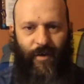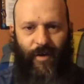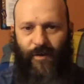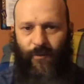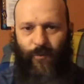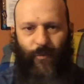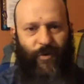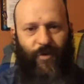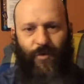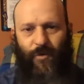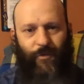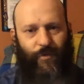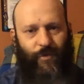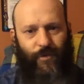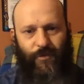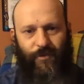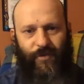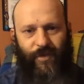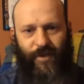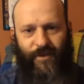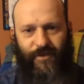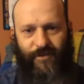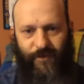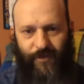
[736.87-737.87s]
And we don't do
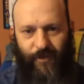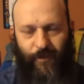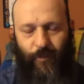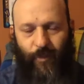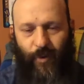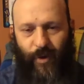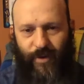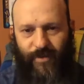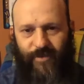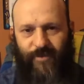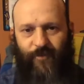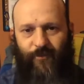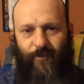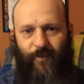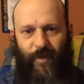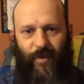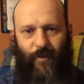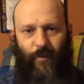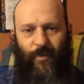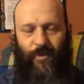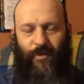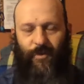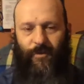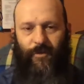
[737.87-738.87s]
things for the praise of
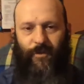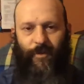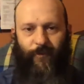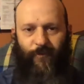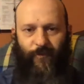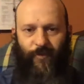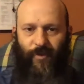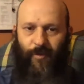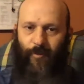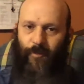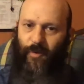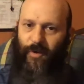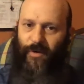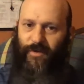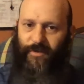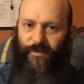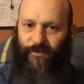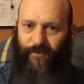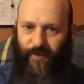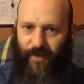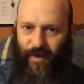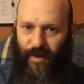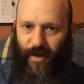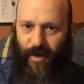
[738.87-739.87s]
men. We do them for the praise
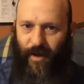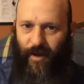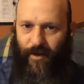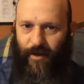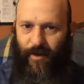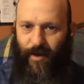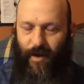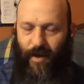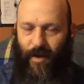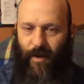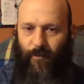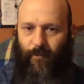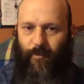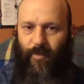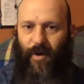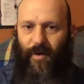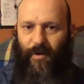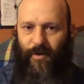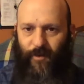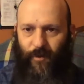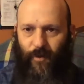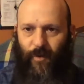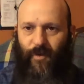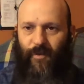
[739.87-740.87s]
of God.
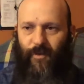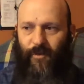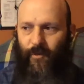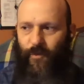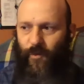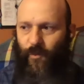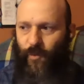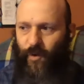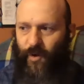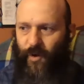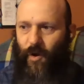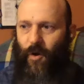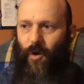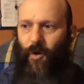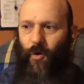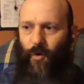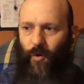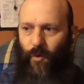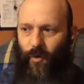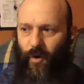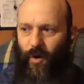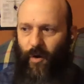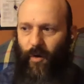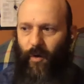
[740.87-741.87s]
But we
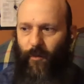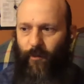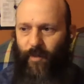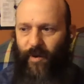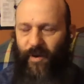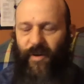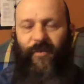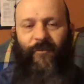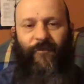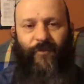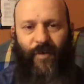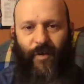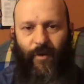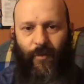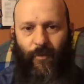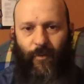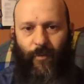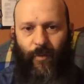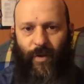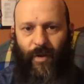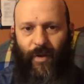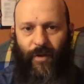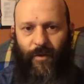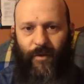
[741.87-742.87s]
all benefit
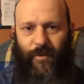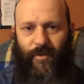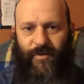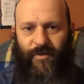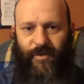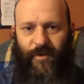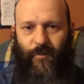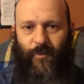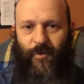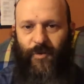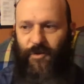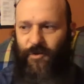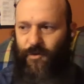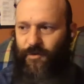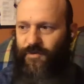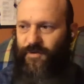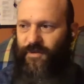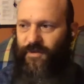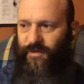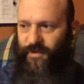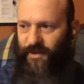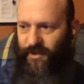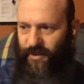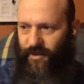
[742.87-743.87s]
when someone
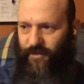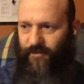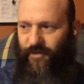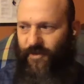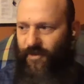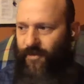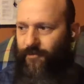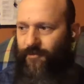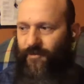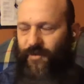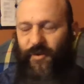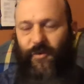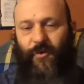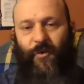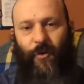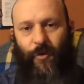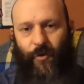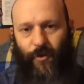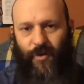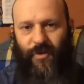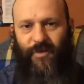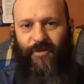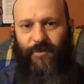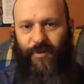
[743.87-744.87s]
uses a gifting of
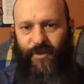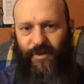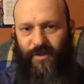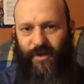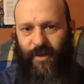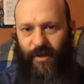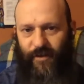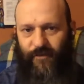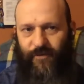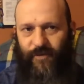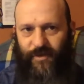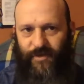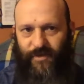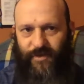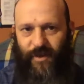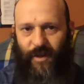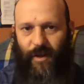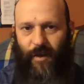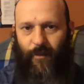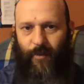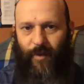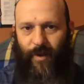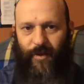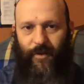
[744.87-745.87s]
encouragement to lift us
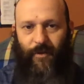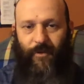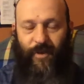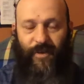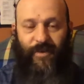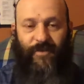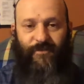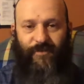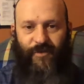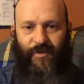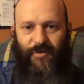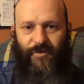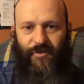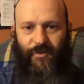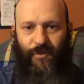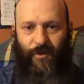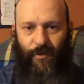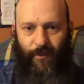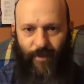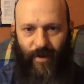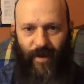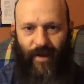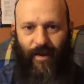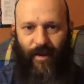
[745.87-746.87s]
up. I know that's very
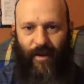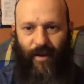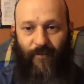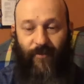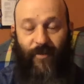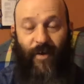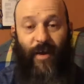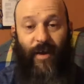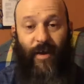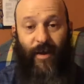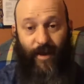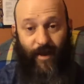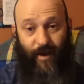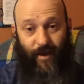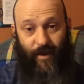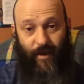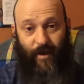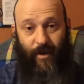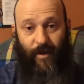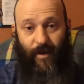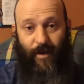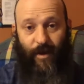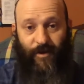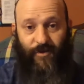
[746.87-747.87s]
true in my life. And
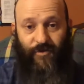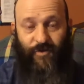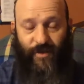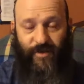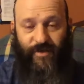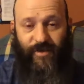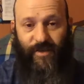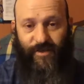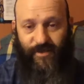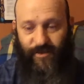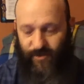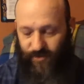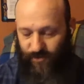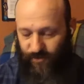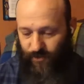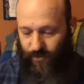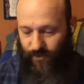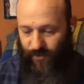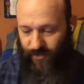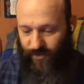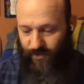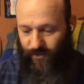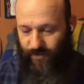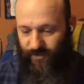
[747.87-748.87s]
I trust that's
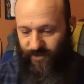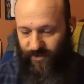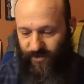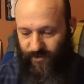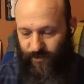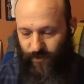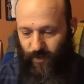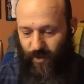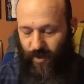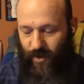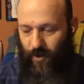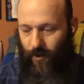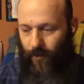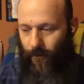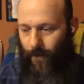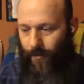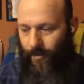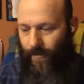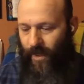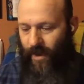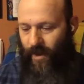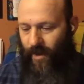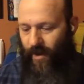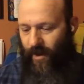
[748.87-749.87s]
true in yours as well.
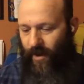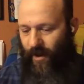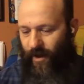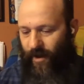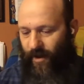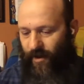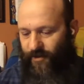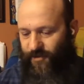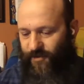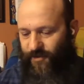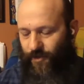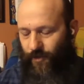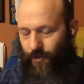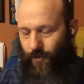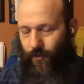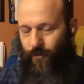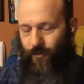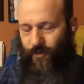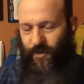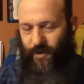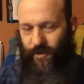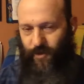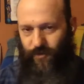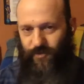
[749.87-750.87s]

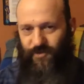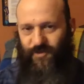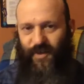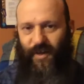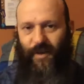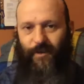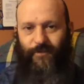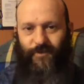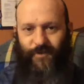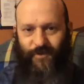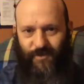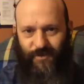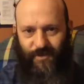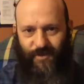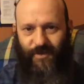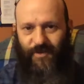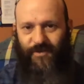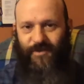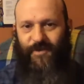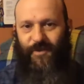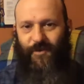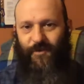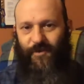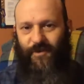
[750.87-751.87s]
So James is
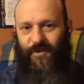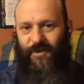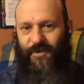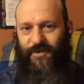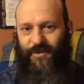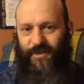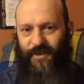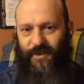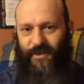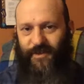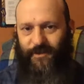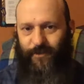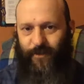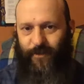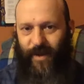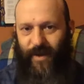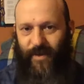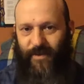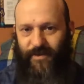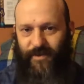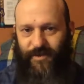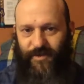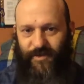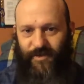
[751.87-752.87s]
considering this in his
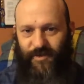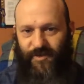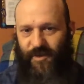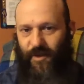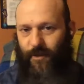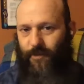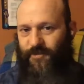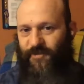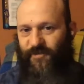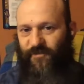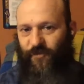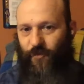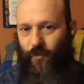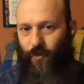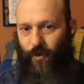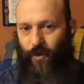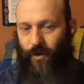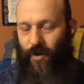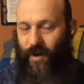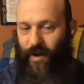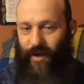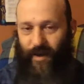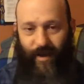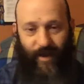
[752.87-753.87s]
passage in James
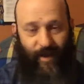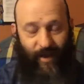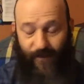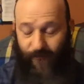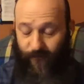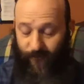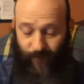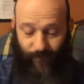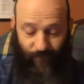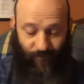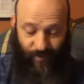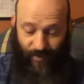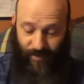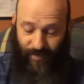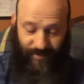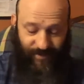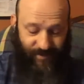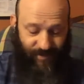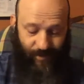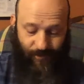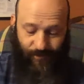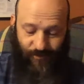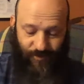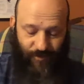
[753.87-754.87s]
4. That very
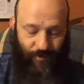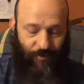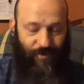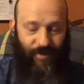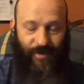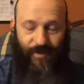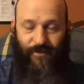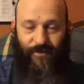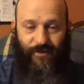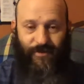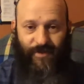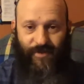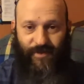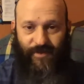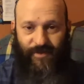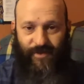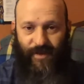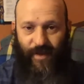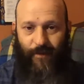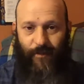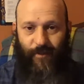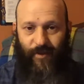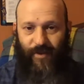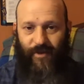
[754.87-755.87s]
same truth he was
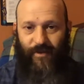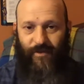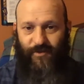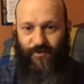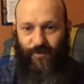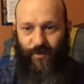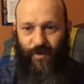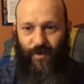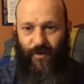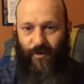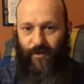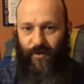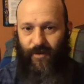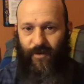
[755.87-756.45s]
examining as well.